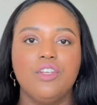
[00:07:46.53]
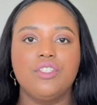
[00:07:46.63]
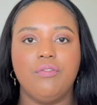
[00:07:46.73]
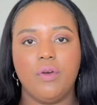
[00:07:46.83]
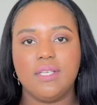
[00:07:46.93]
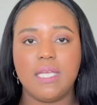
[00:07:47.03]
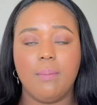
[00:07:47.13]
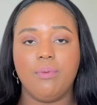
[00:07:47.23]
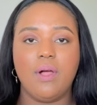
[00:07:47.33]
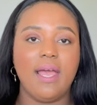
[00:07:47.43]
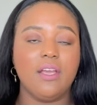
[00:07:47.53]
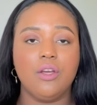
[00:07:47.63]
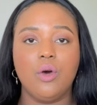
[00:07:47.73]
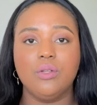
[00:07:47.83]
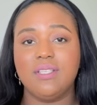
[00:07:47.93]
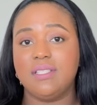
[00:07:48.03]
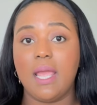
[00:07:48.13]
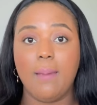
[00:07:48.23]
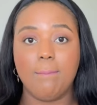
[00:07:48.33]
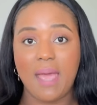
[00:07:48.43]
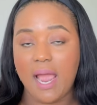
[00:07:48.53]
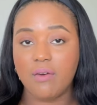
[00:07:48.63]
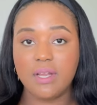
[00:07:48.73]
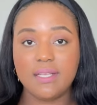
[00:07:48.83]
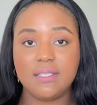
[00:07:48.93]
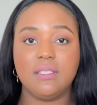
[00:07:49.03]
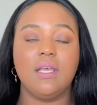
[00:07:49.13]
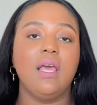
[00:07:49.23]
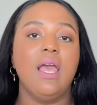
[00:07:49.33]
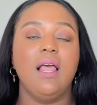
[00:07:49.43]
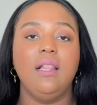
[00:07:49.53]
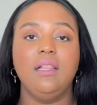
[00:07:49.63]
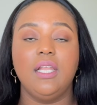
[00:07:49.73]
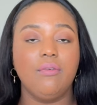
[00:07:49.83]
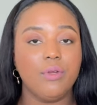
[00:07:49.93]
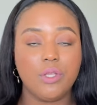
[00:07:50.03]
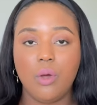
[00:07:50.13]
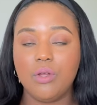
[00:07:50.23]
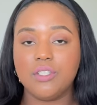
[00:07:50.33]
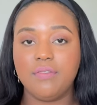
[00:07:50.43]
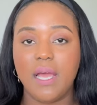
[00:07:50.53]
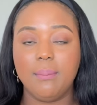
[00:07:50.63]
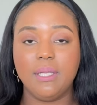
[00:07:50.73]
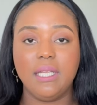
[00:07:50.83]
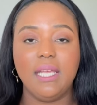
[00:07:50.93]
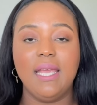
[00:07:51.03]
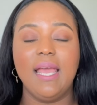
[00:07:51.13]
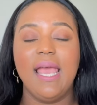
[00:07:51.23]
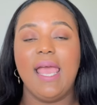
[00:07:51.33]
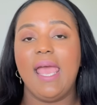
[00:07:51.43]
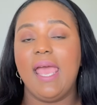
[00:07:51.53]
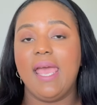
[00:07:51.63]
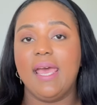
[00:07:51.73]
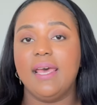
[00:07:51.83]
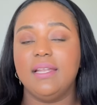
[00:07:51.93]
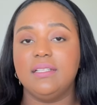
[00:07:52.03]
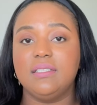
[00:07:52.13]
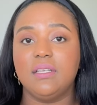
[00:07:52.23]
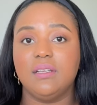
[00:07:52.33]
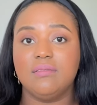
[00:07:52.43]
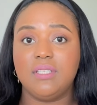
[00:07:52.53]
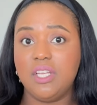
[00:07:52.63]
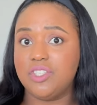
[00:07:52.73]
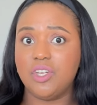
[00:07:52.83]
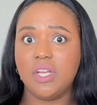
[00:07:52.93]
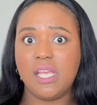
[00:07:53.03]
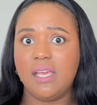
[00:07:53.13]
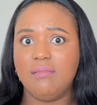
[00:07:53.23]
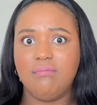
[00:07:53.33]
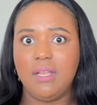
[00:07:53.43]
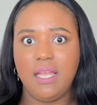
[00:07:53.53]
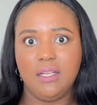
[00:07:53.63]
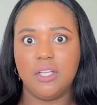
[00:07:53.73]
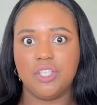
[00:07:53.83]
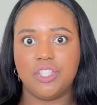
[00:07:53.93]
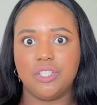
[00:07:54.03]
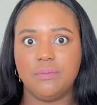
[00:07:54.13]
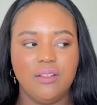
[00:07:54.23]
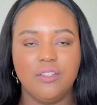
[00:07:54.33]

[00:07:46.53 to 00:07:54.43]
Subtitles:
So for example, I could go to, say, Paris, live with the host family, and teach their kid English.